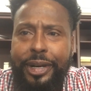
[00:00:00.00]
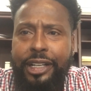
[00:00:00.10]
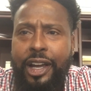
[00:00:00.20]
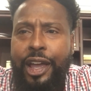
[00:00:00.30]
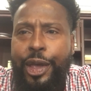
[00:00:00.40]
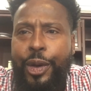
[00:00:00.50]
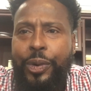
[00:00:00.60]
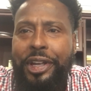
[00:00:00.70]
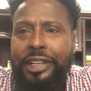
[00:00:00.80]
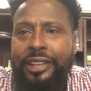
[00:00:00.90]
But
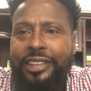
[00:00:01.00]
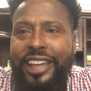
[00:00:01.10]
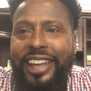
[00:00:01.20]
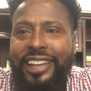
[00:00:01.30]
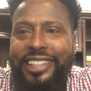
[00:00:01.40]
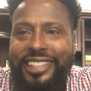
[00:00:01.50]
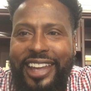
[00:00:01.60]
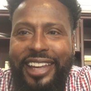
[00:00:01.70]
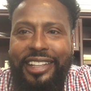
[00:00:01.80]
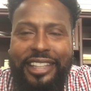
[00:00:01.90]
when they
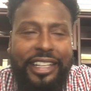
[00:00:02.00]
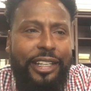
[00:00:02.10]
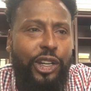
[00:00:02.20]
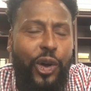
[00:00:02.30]
say the